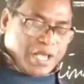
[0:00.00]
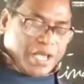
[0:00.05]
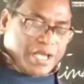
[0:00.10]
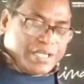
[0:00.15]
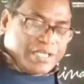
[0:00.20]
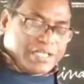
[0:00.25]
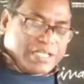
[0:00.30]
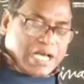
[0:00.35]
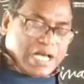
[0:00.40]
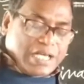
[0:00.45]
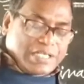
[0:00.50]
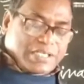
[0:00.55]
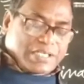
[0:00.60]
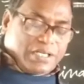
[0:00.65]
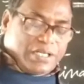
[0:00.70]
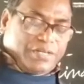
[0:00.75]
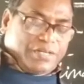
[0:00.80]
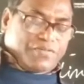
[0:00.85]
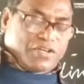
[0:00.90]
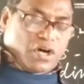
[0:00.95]

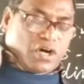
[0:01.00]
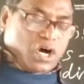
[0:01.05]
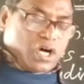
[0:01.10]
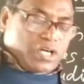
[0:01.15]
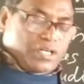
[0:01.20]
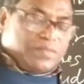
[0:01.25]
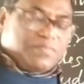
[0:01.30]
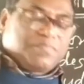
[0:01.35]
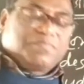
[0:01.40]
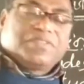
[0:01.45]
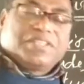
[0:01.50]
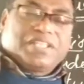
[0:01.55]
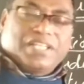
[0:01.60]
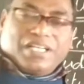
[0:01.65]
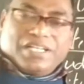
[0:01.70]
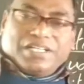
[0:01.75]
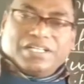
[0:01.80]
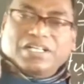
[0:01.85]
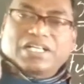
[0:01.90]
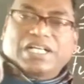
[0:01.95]
Incas lived on.
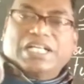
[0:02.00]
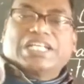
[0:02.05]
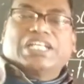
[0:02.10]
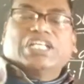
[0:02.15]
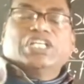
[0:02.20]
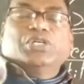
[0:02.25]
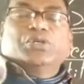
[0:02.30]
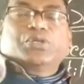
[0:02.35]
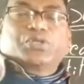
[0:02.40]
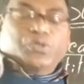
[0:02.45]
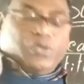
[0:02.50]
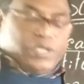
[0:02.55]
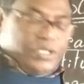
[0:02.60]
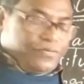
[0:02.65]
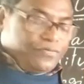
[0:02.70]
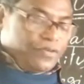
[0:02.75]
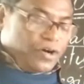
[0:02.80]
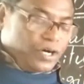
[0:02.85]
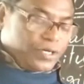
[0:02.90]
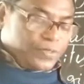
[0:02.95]
They continued to
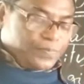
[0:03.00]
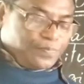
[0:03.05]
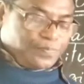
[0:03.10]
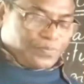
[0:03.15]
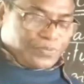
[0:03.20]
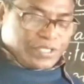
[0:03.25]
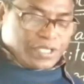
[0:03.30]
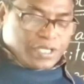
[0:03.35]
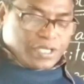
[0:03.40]
live on.